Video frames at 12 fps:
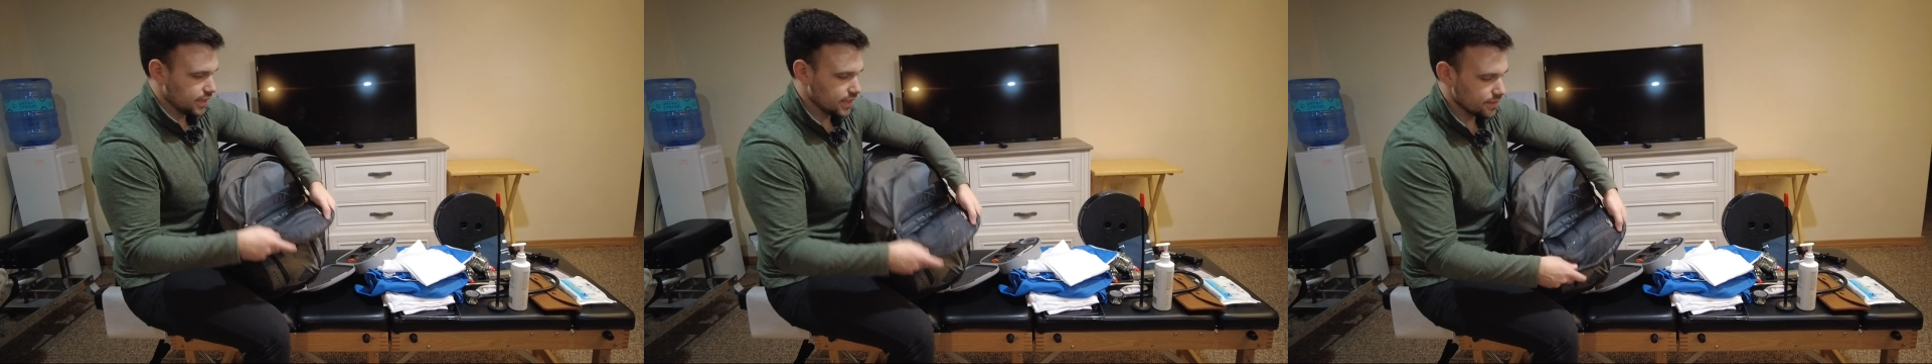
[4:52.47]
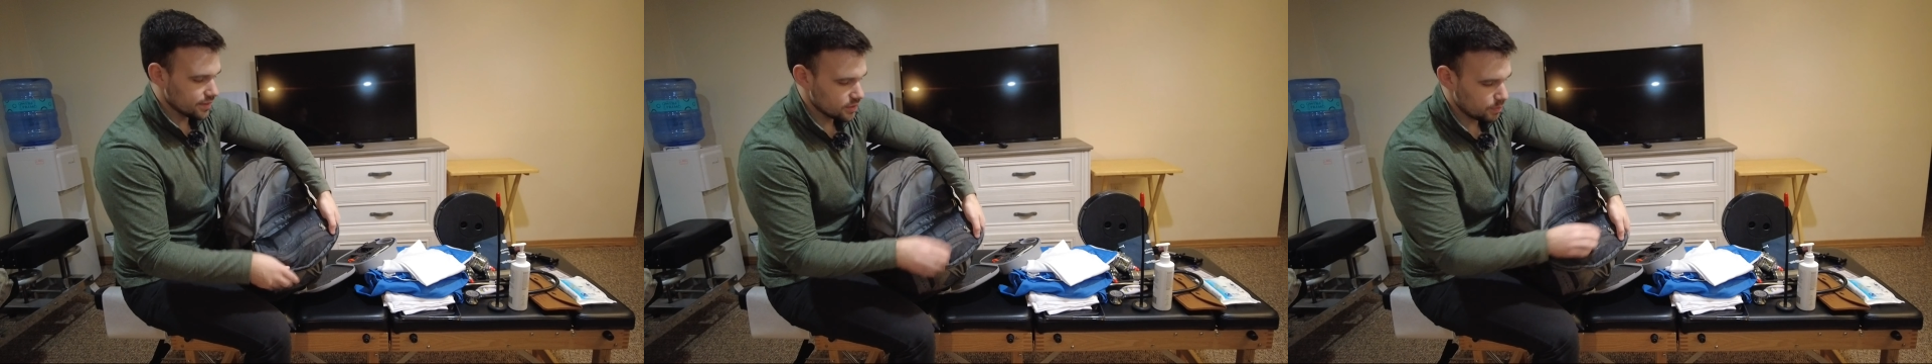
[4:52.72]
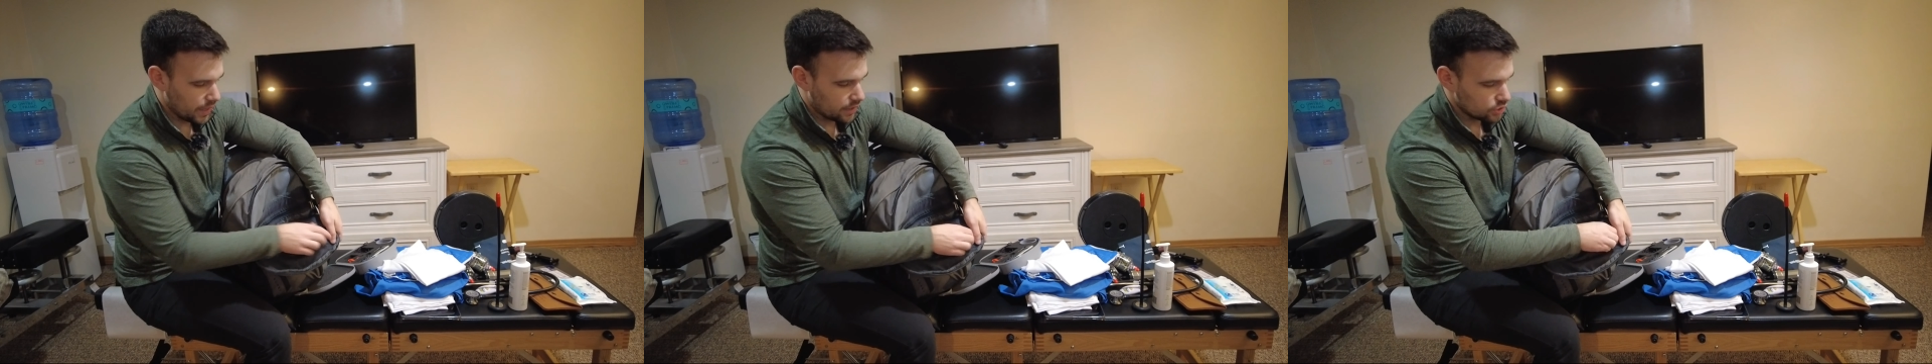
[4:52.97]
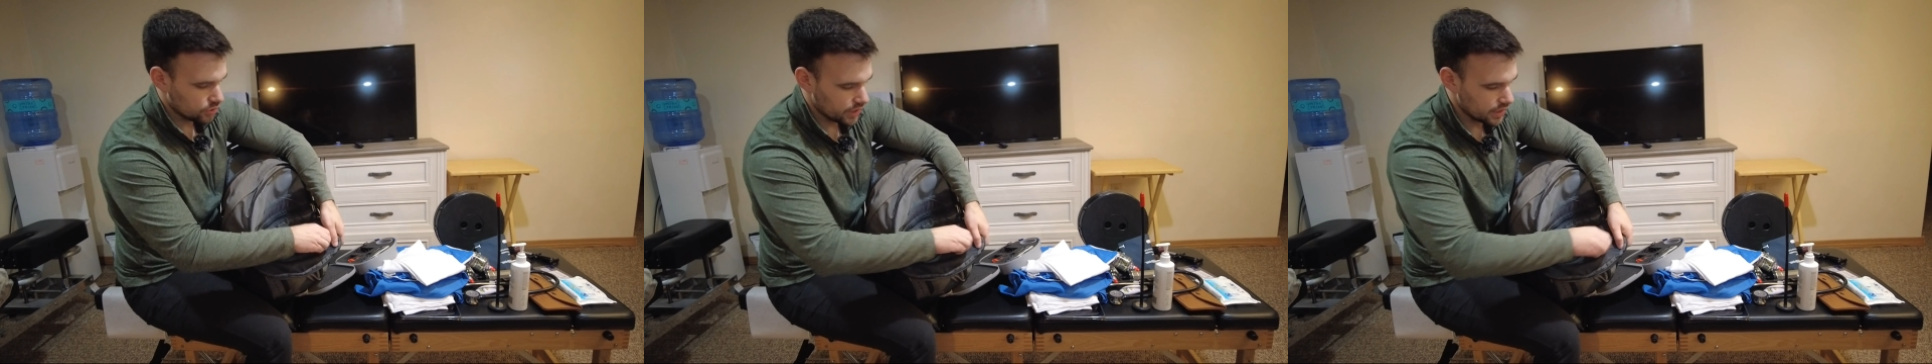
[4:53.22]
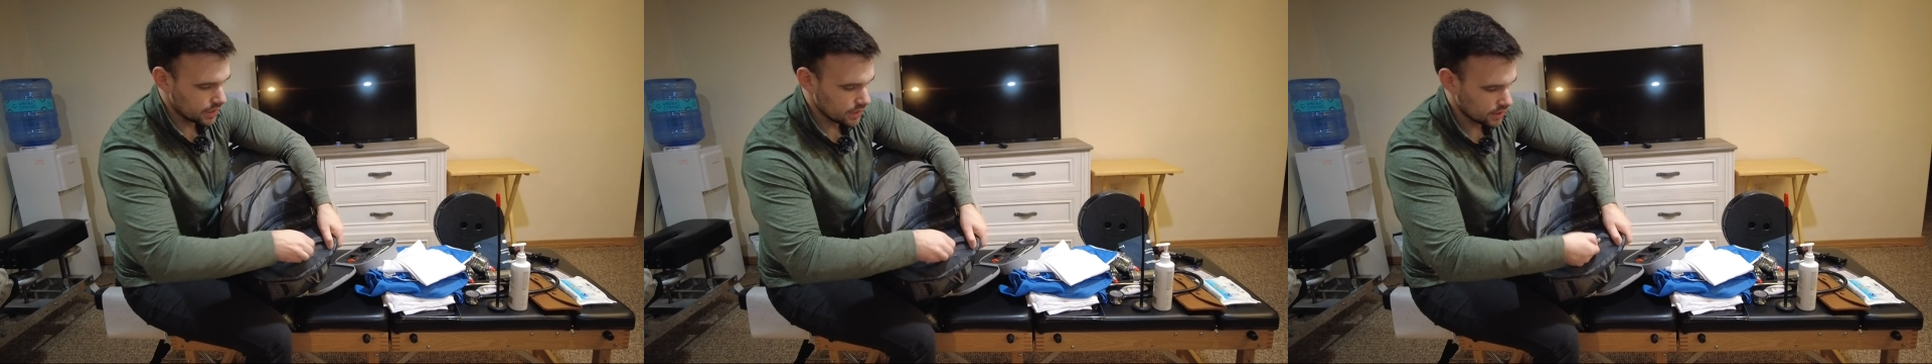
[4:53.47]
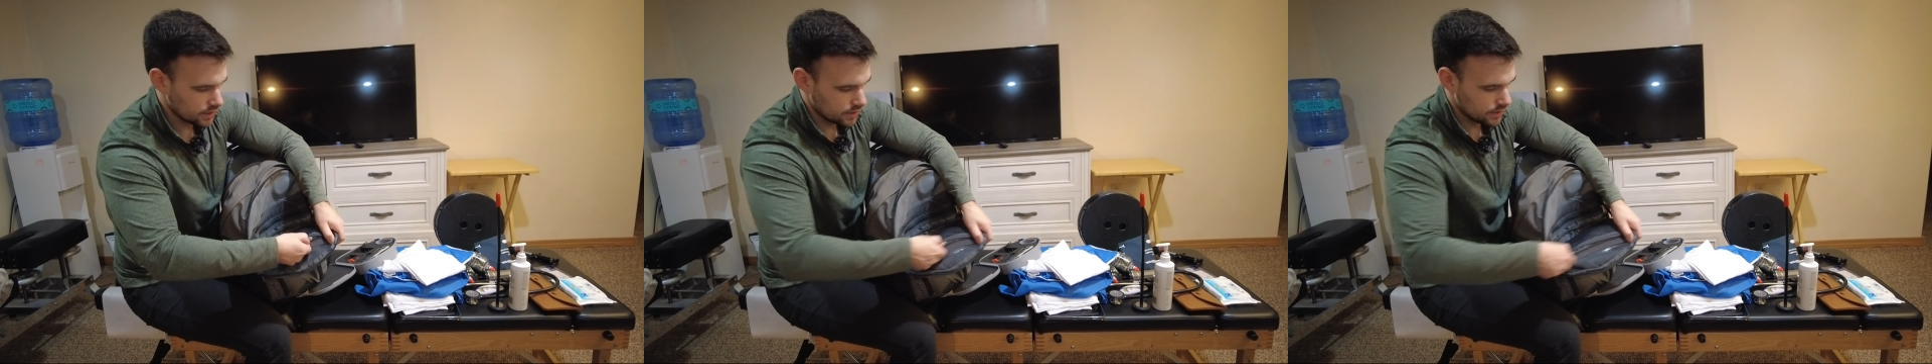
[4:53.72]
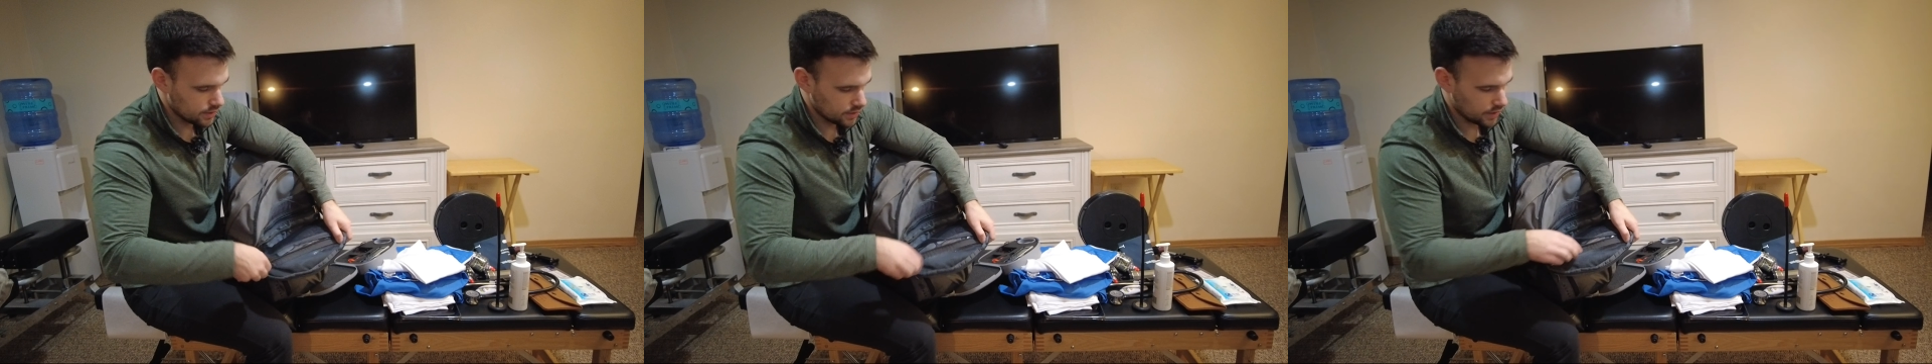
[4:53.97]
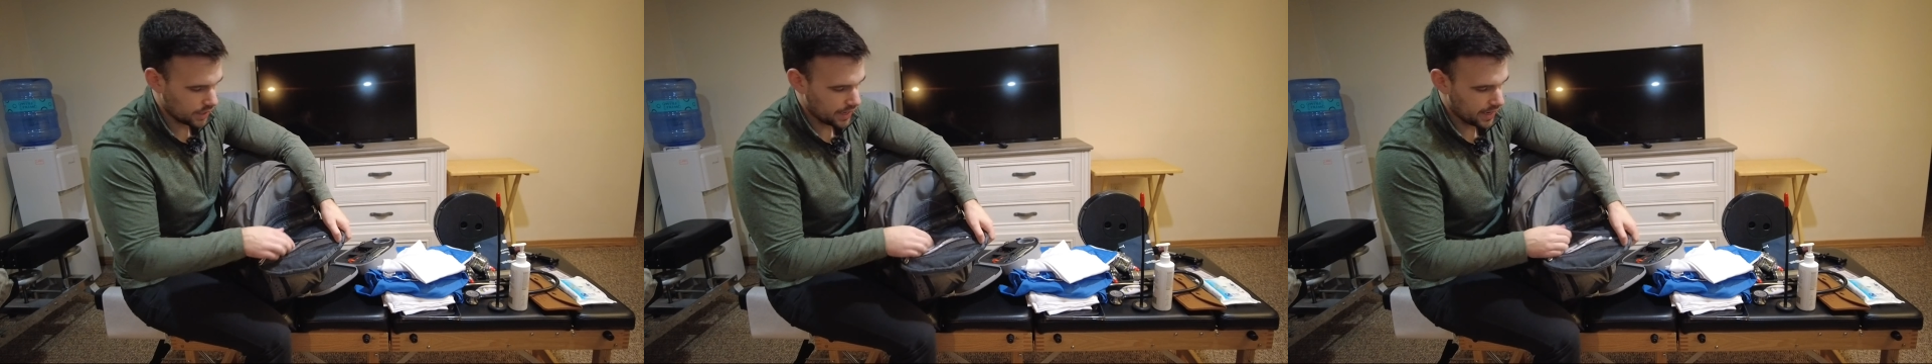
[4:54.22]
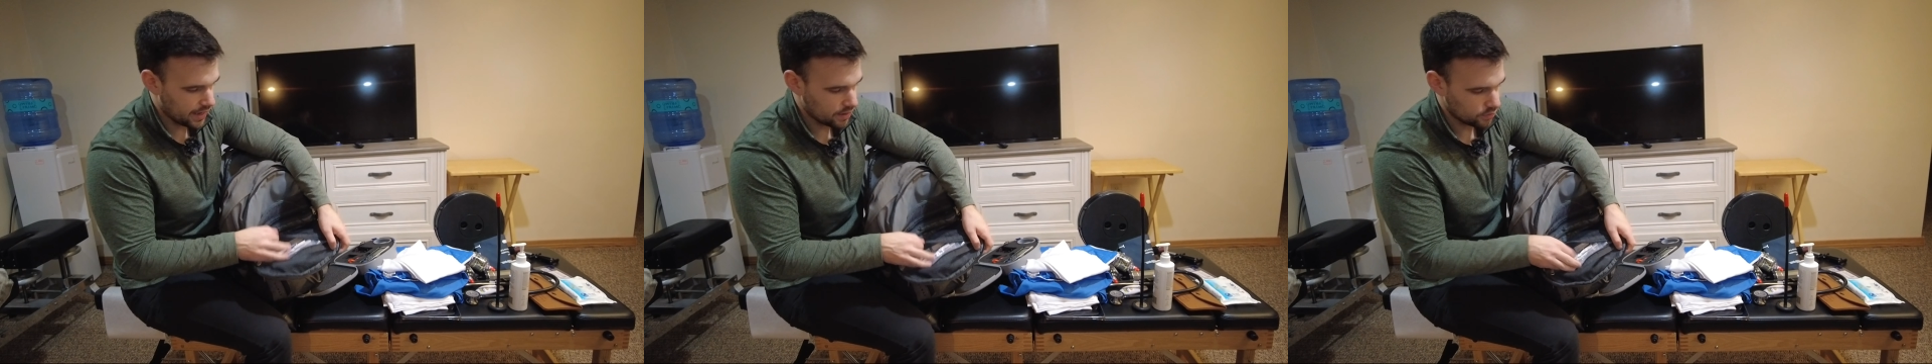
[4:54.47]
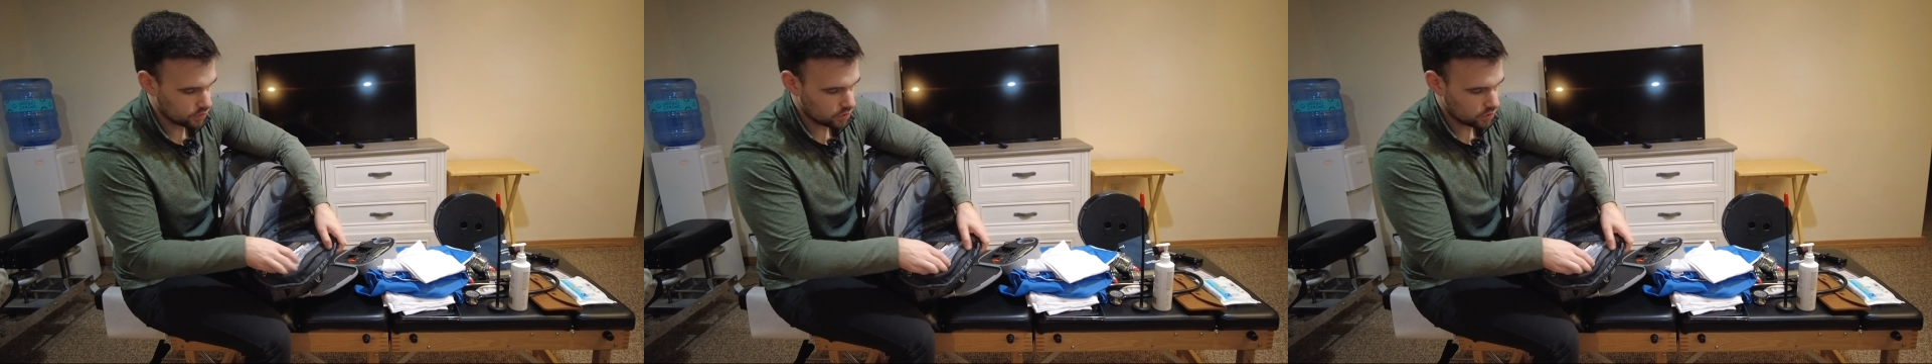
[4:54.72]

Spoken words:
In this pouch right here, I have